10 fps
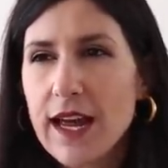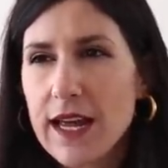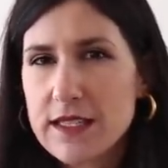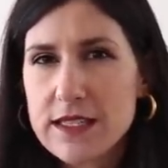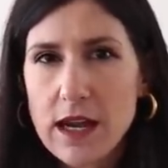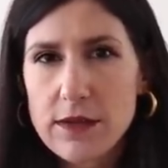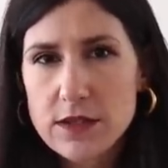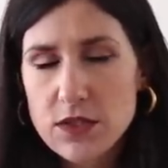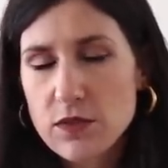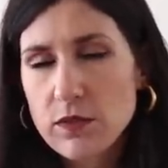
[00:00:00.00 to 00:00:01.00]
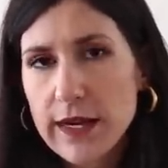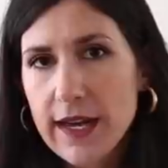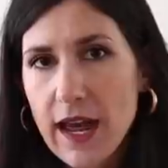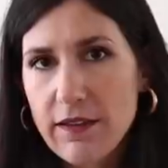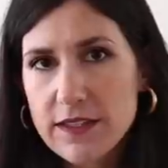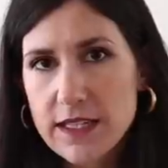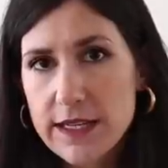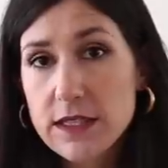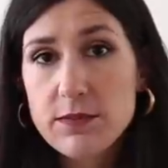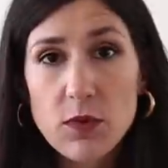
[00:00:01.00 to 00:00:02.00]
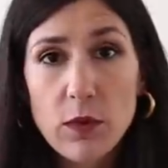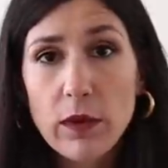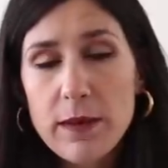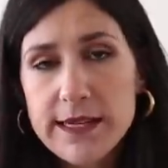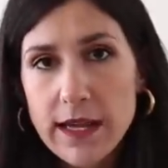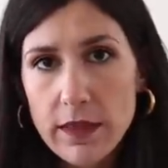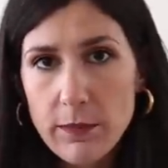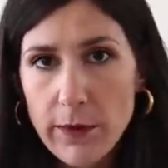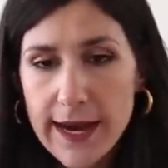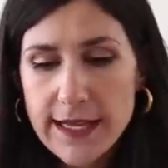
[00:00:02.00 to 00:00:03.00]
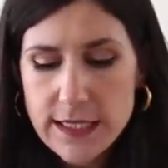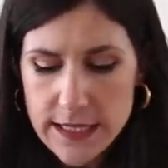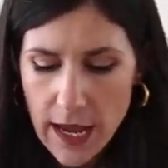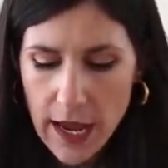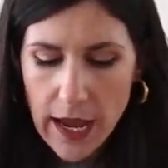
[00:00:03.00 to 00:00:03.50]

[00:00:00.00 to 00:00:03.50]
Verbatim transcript: uh, styles do run half size small compared to other brands.